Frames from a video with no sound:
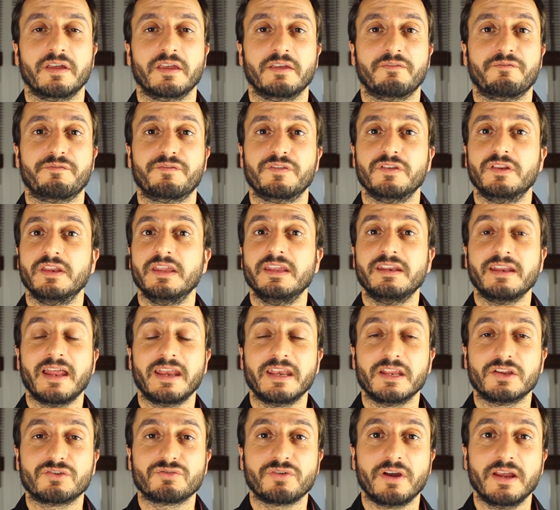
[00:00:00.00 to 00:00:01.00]
If you need
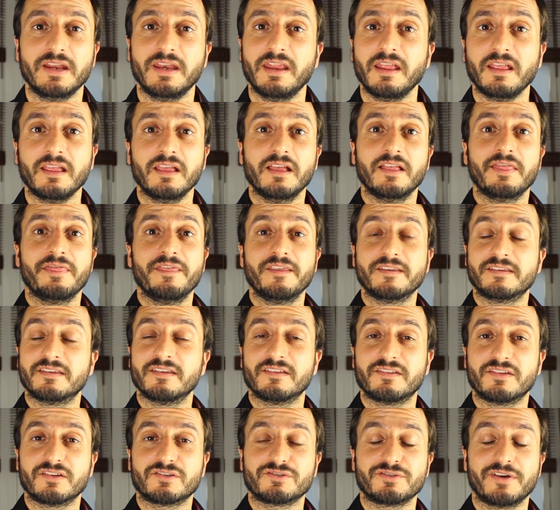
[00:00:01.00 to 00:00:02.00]
any training, this
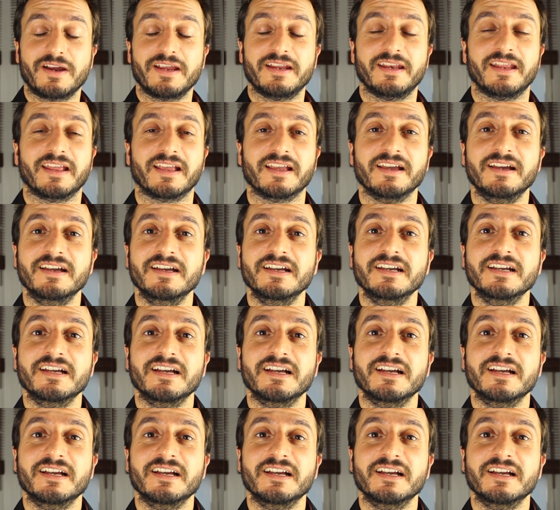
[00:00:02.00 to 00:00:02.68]
is the training.